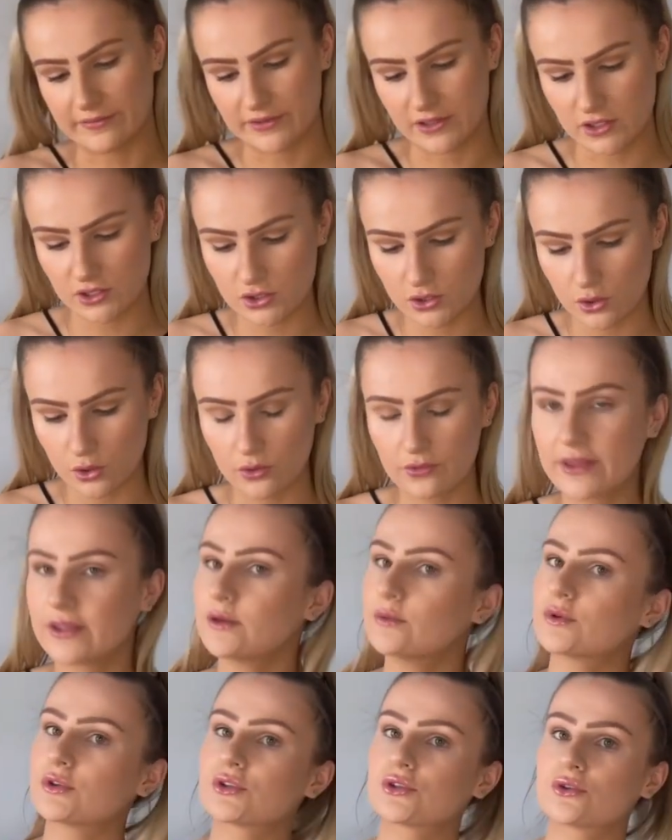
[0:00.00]
haul then you would
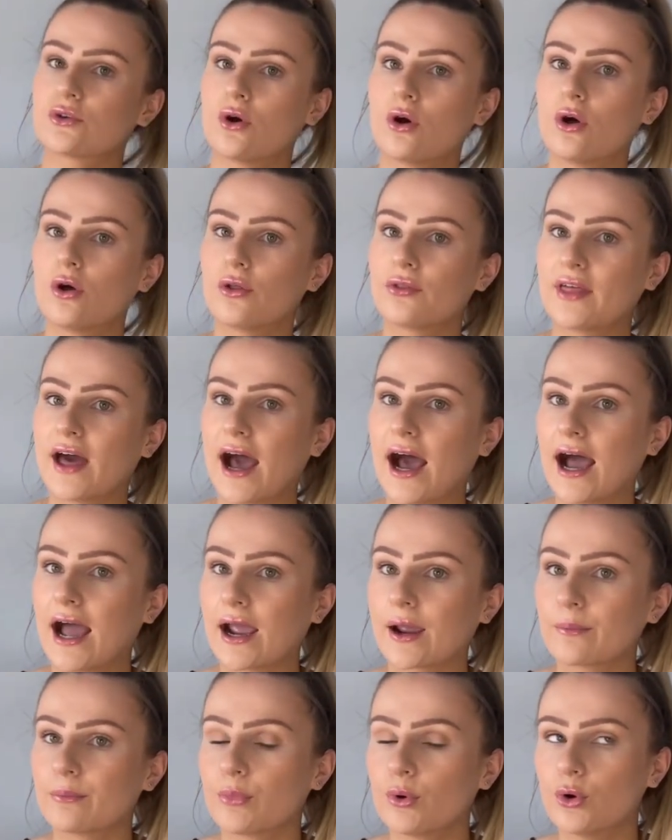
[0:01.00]
have saw that I
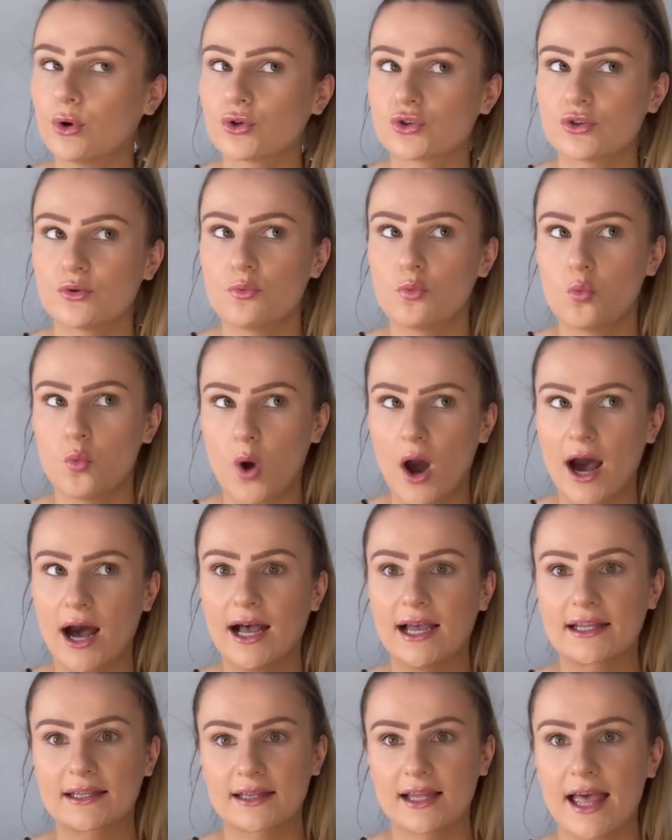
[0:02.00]
bought some
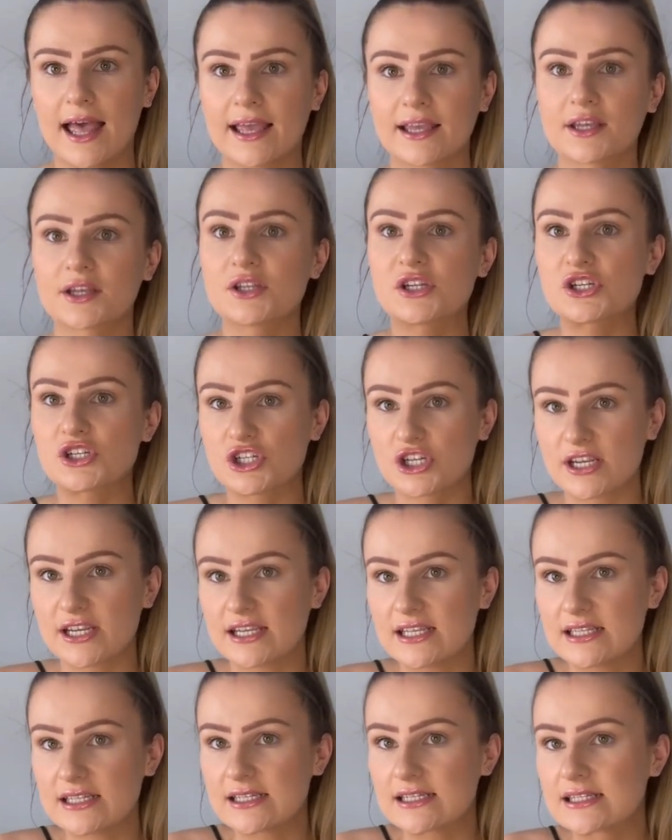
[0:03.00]
wide leg
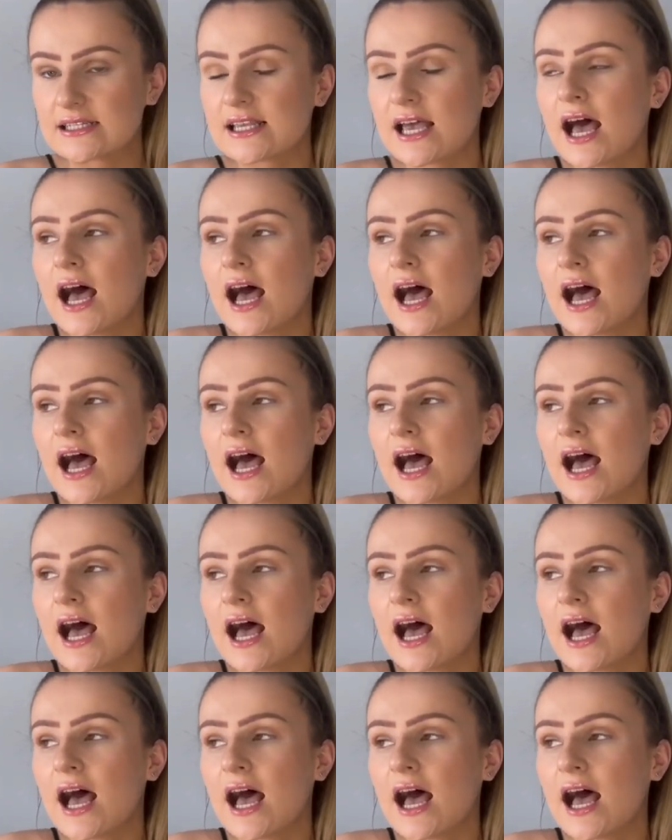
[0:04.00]
jeans